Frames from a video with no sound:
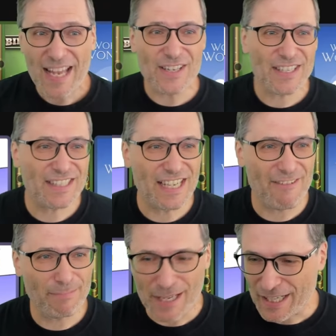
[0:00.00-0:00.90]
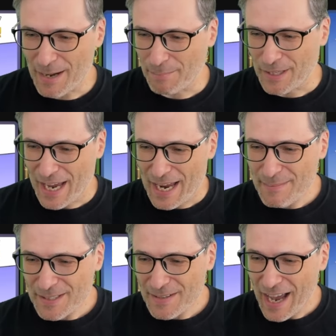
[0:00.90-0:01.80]
and you can see I've played a couple
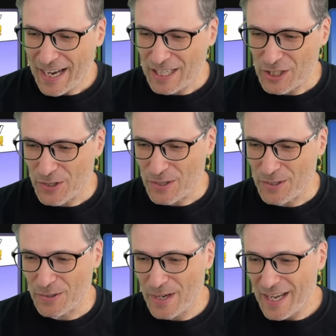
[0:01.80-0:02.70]
games. I can show you